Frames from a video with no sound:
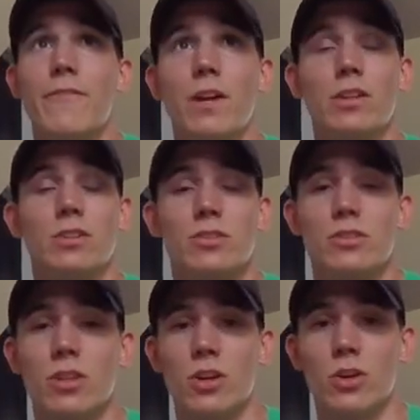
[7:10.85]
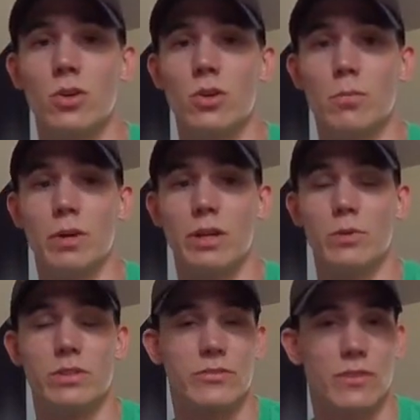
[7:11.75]
felt a little slow, but it
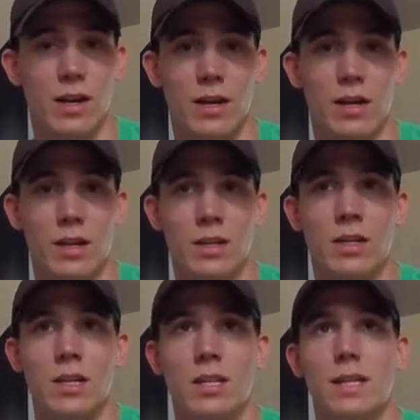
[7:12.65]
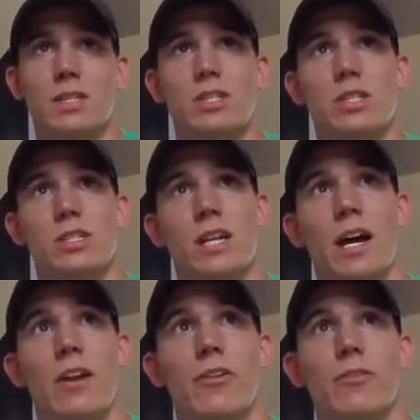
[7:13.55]
was fine. That's just
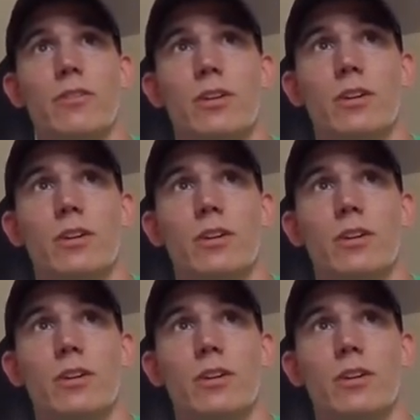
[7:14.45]
kind of